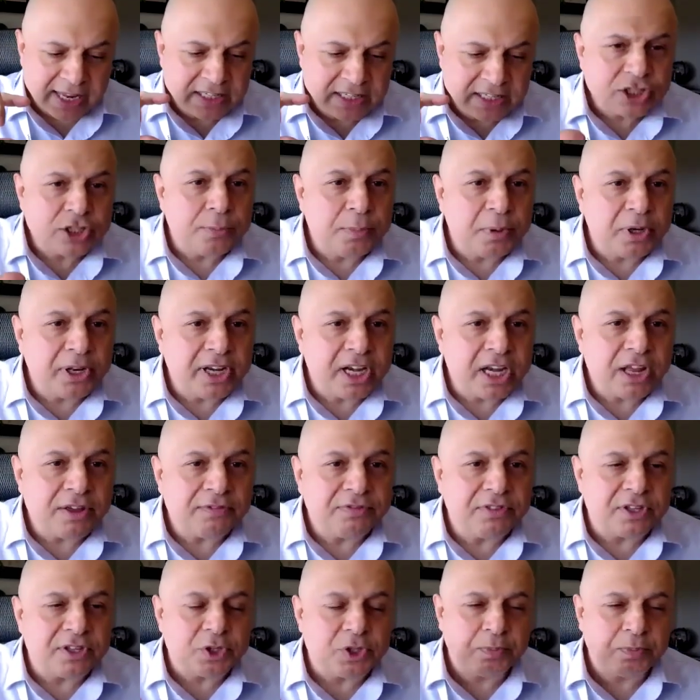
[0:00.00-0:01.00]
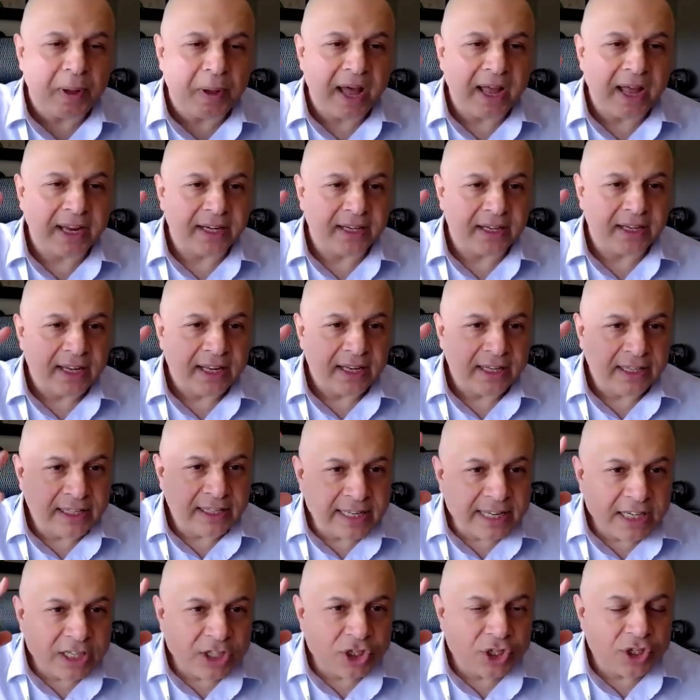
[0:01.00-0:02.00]
instability of the spine,
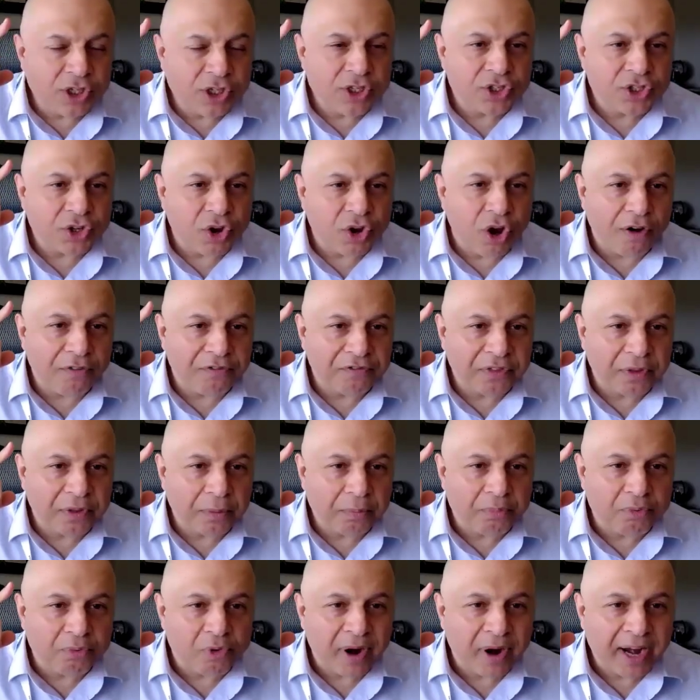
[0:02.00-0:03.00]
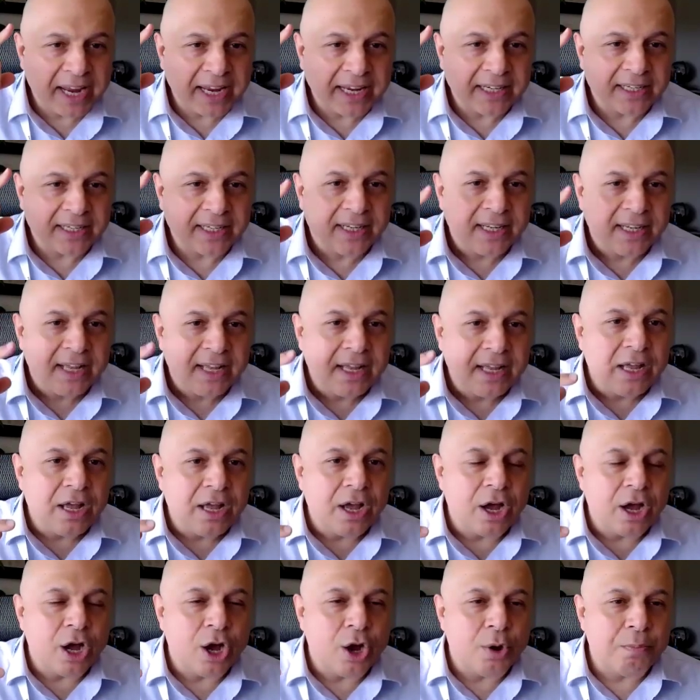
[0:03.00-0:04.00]
lesions of the brain,
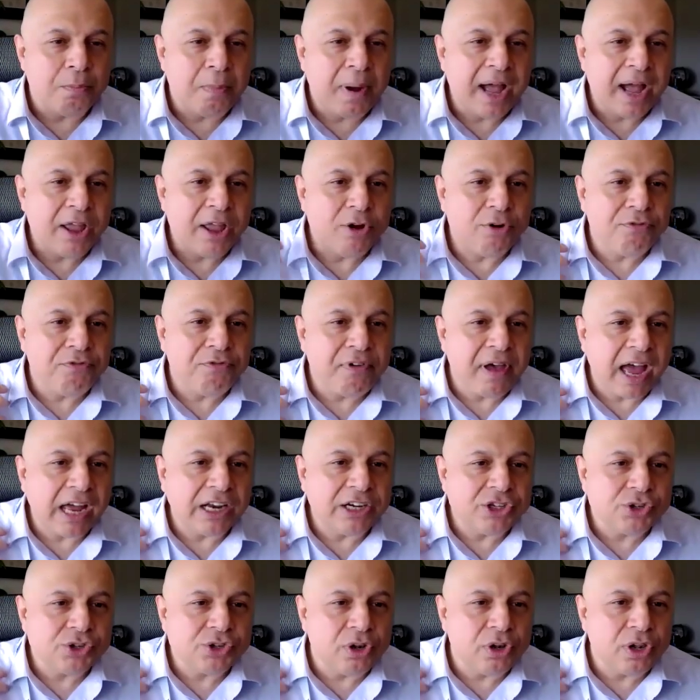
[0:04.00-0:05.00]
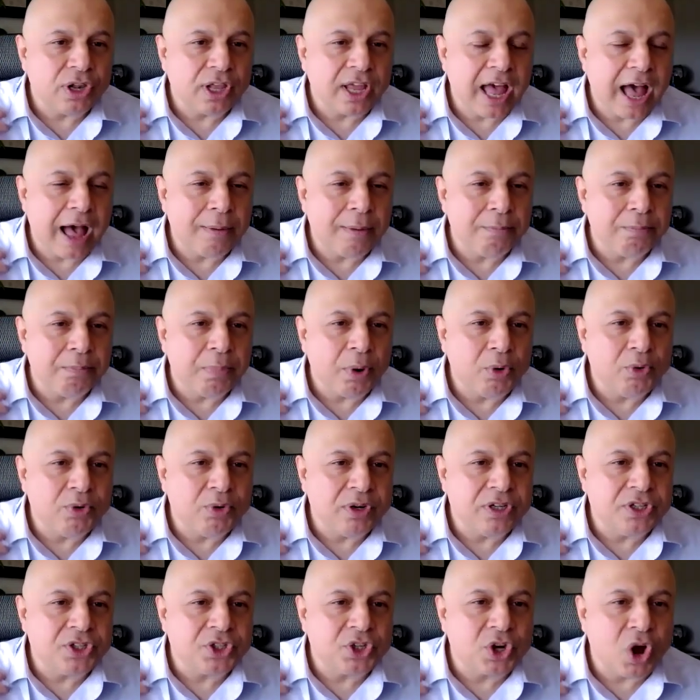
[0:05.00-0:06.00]
myofascial
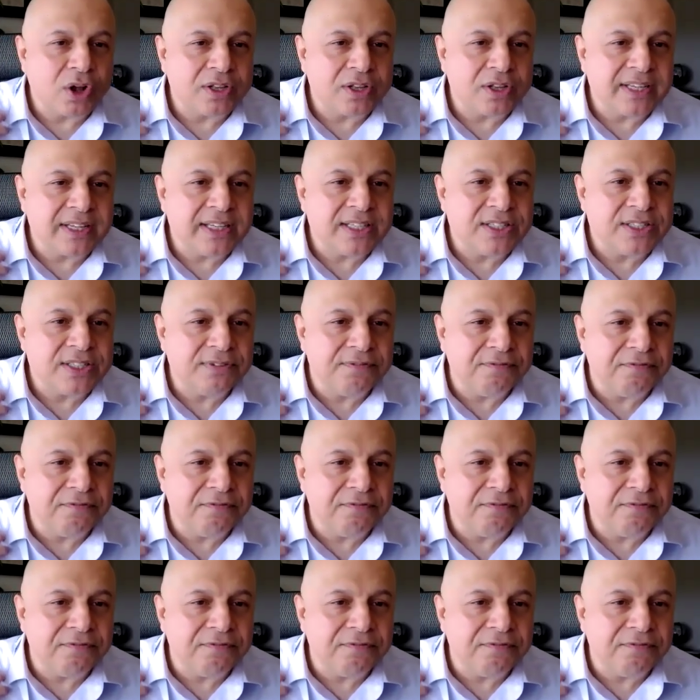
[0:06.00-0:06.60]
components causing